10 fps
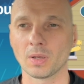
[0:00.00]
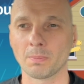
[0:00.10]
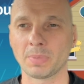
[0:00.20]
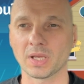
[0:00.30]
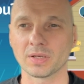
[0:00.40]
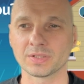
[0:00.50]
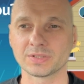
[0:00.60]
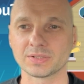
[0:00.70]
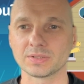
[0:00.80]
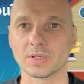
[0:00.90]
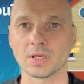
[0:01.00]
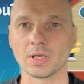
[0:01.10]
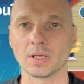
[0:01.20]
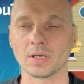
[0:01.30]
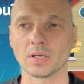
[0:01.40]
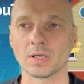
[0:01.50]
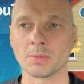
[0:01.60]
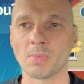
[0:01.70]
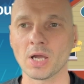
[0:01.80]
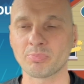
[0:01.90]
Because in
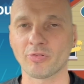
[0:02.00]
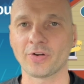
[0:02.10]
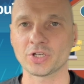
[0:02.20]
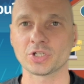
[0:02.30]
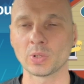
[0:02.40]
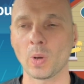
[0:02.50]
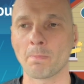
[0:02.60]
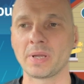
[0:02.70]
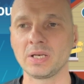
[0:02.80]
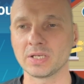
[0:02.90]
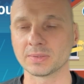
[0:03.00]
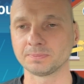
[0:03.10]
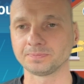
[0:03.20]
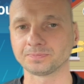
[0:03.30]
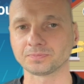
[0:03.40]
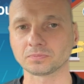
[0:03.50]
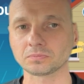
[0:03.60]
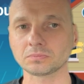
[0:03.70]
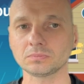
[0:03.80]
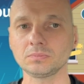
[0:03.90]
my professional opinion,
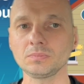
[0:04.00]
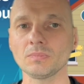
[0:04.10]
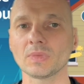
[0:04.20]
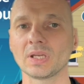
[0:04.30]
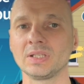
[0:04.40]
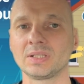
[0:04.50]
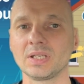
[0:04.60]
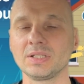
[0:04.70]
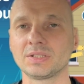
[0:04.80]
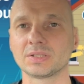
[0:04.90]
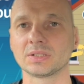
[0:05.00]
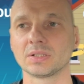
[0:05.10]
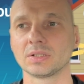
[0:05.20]
it is